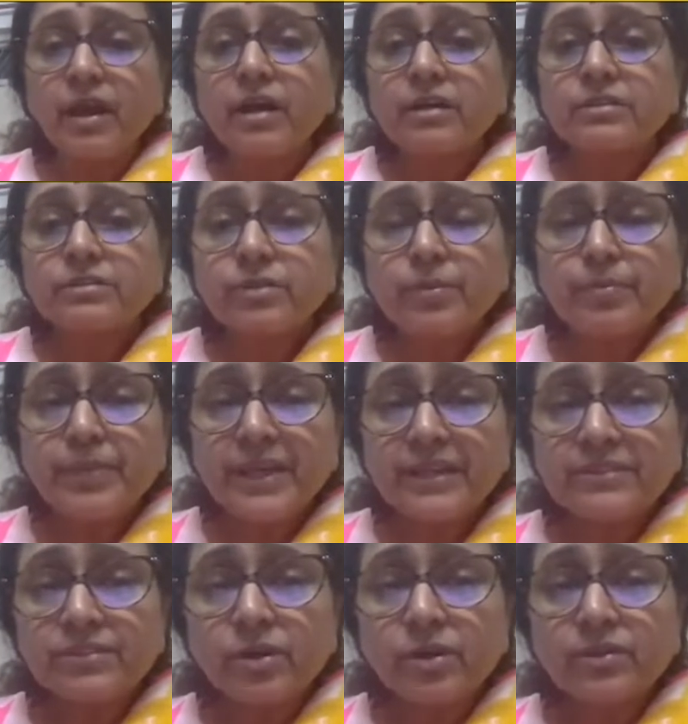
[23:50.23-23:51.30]
So,
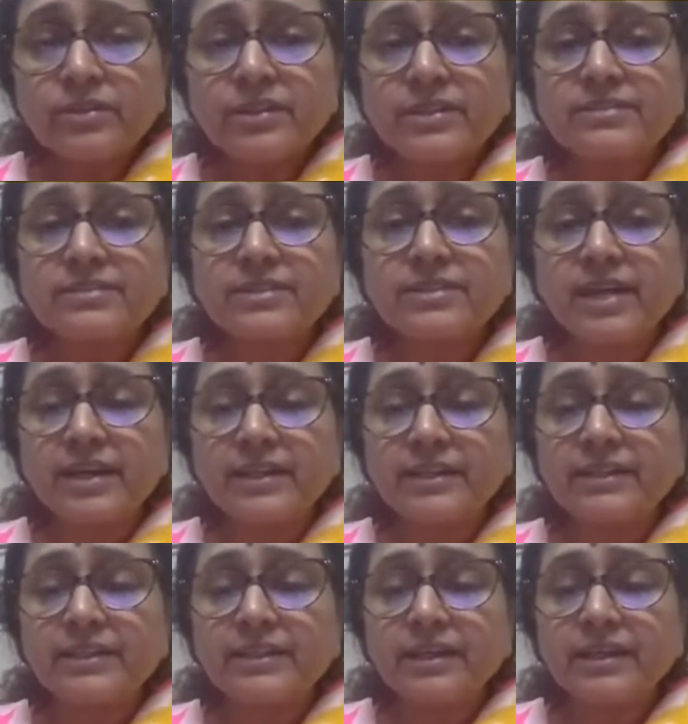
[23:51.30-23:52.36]
based on this
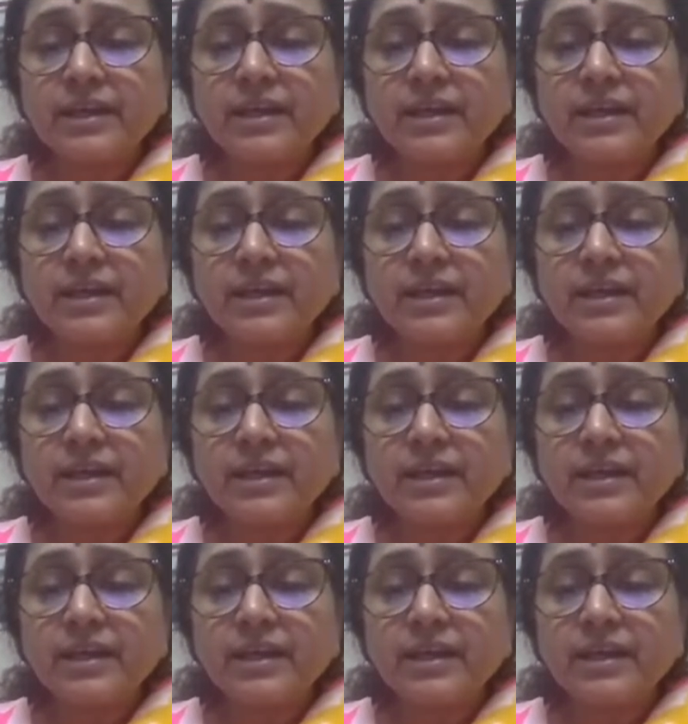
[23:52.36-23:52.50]
study,